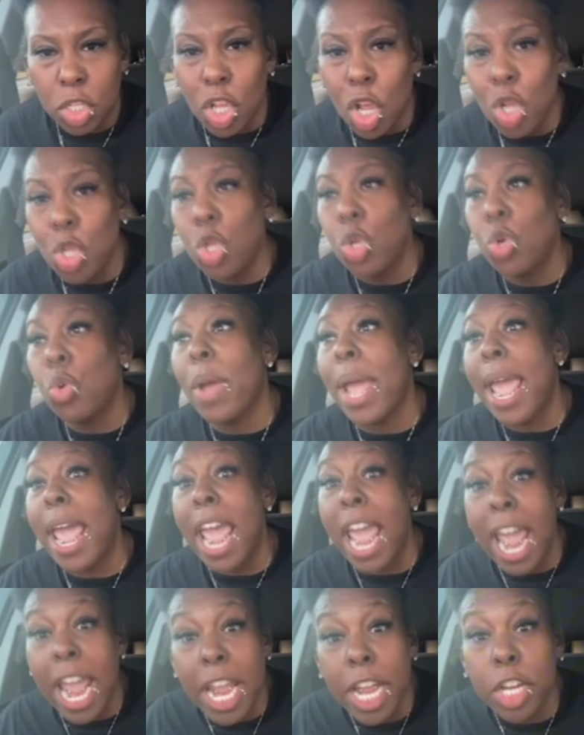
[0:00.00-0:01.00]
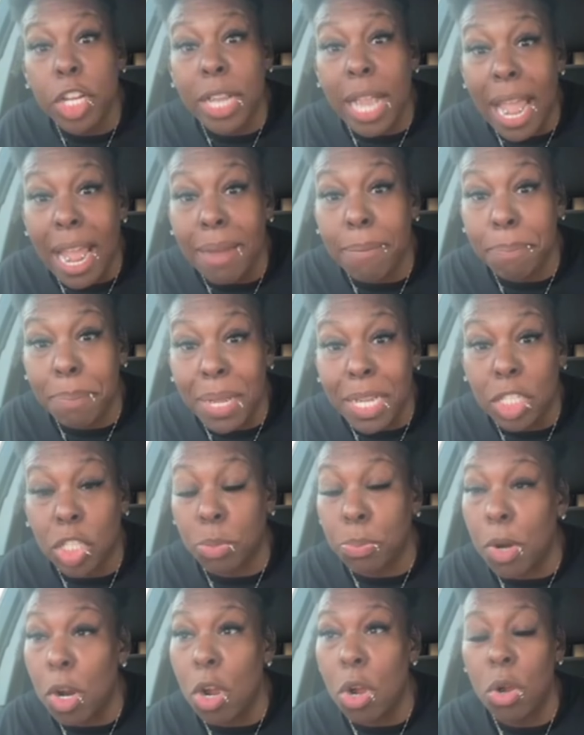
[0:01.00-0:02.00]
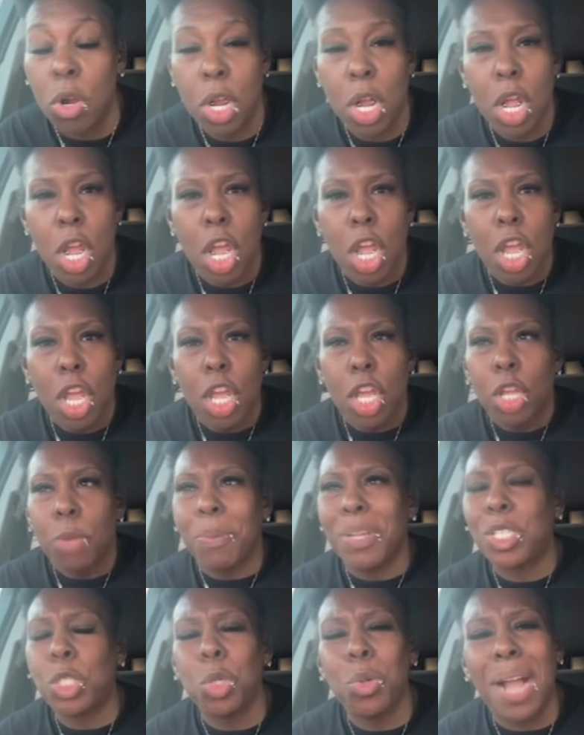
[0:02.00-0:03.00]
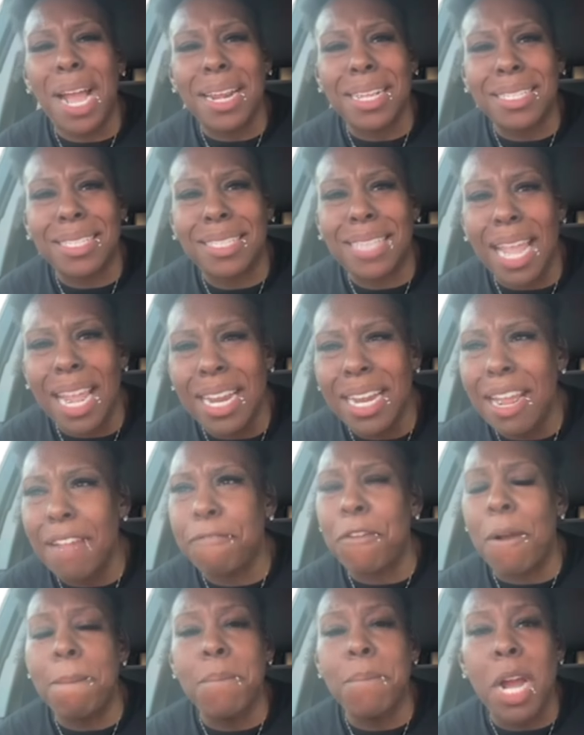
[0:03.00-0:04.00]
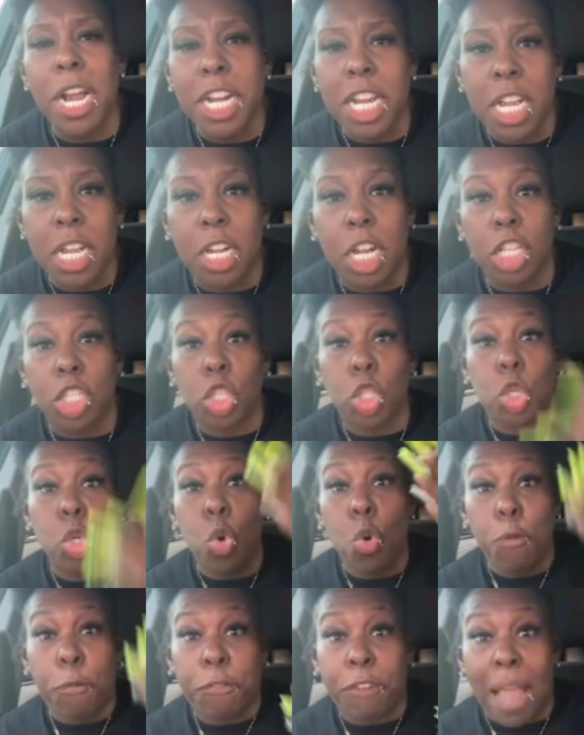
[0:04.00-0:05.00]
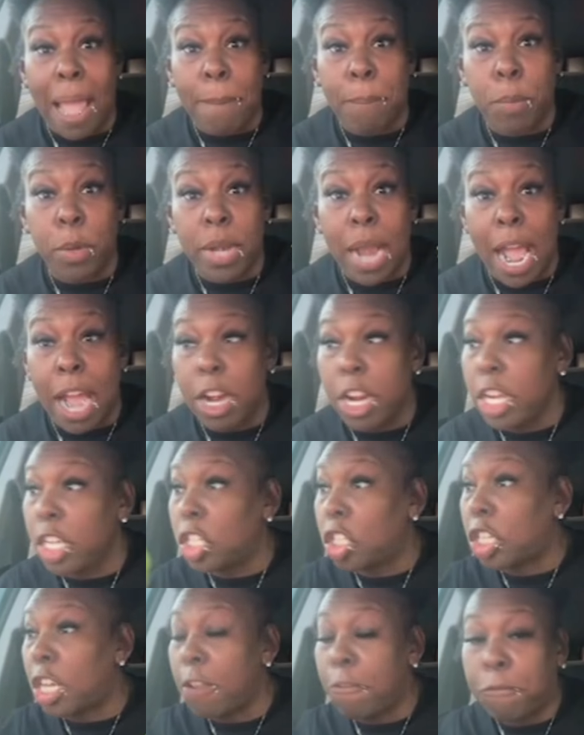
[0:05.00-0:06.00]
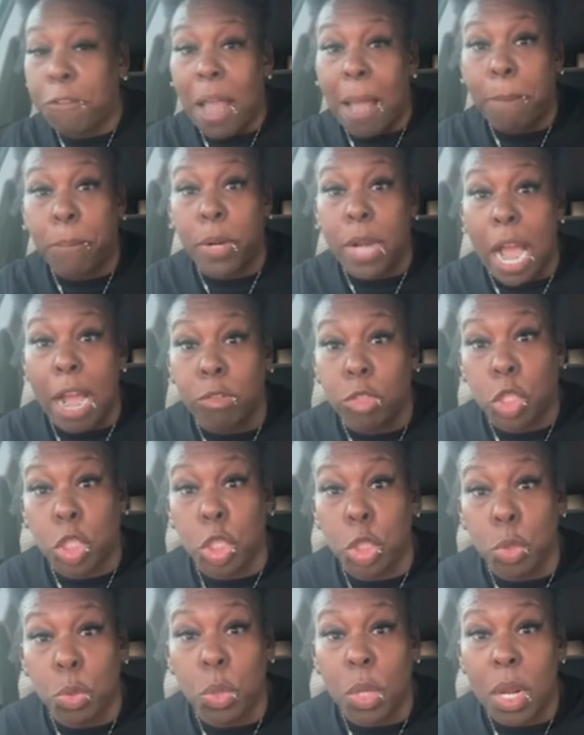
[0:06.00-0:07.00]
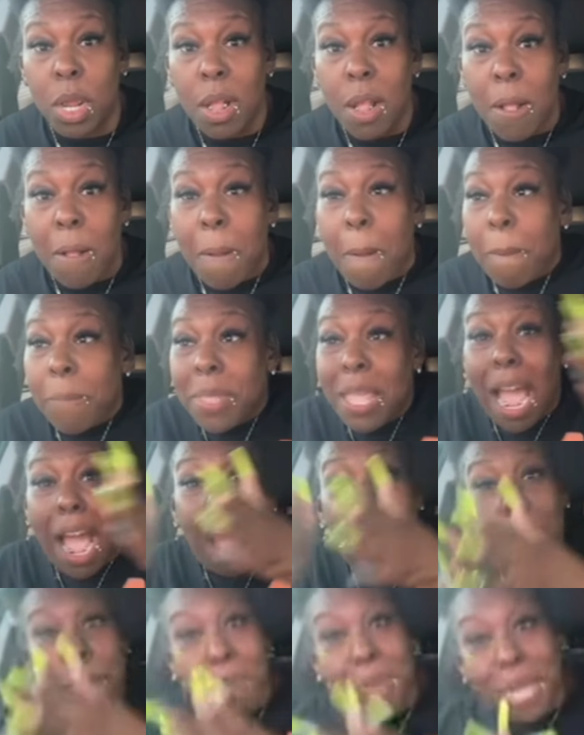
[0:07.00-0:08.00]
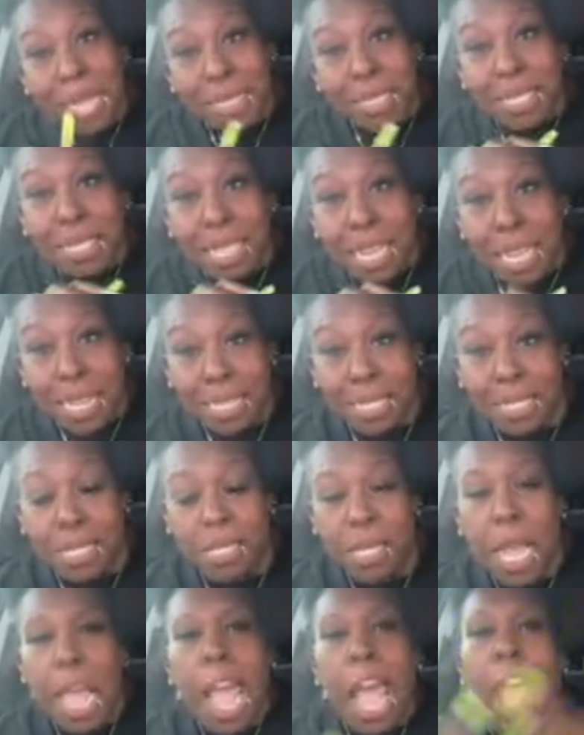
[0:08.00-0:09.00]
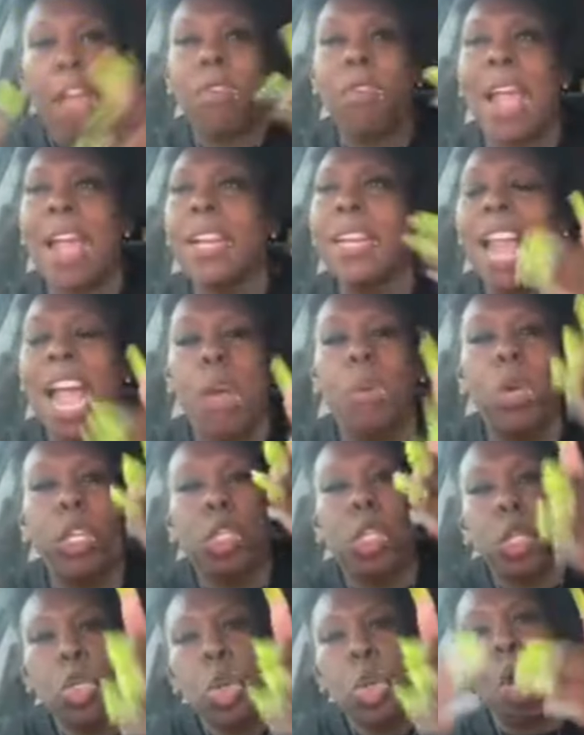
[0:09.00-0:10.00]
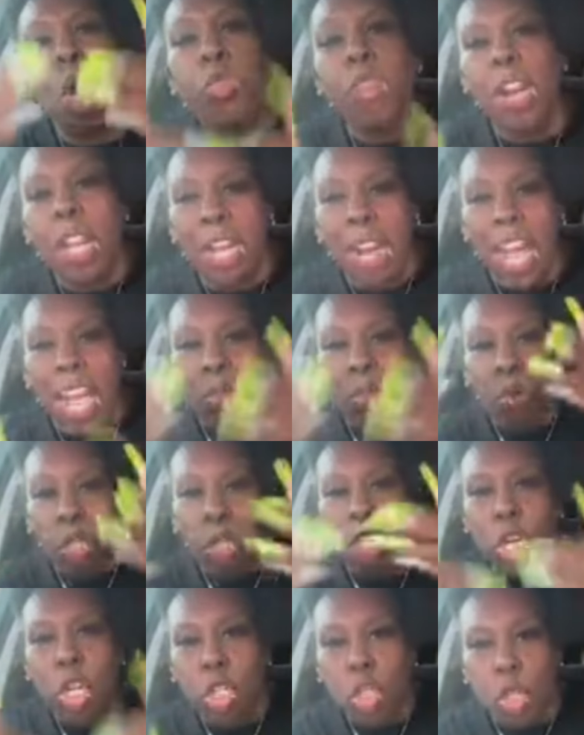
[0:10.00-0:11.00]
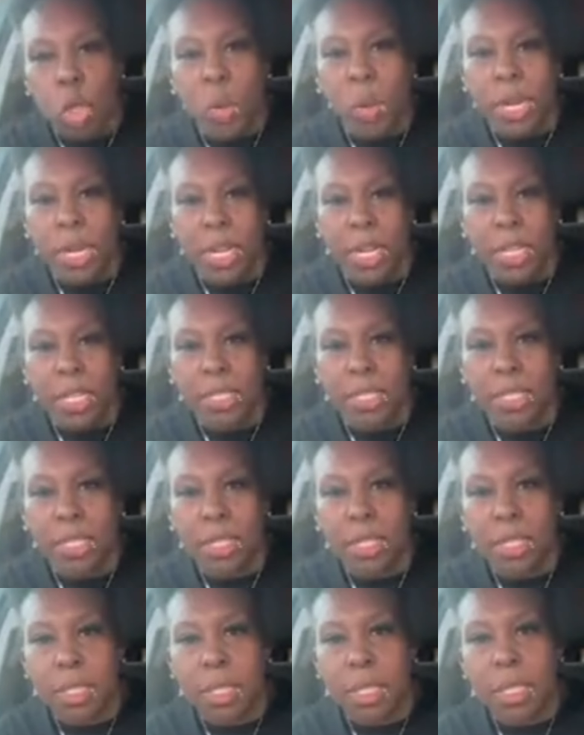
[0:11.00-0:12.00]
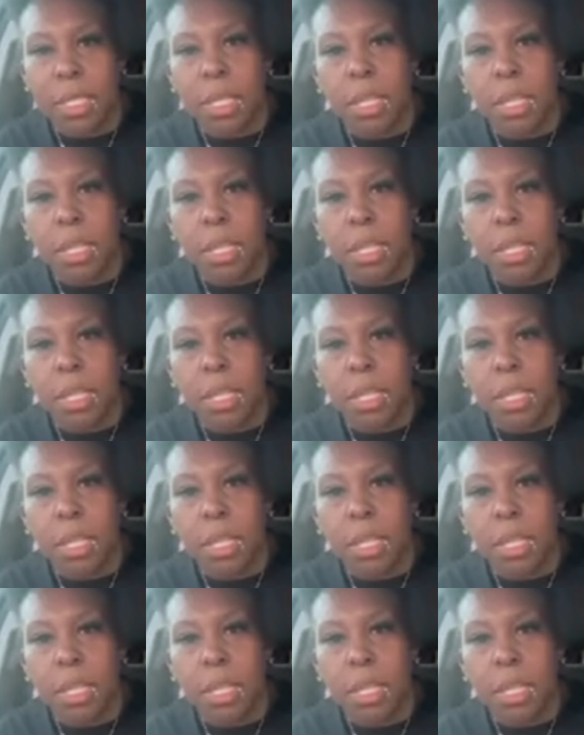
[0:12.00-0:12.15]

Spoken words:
Yo, you hate that bitch, bro. But you gotta stay there for money because you flap without her and she flap without you. Y'all a business. And right now, what you don't realize what you're doing is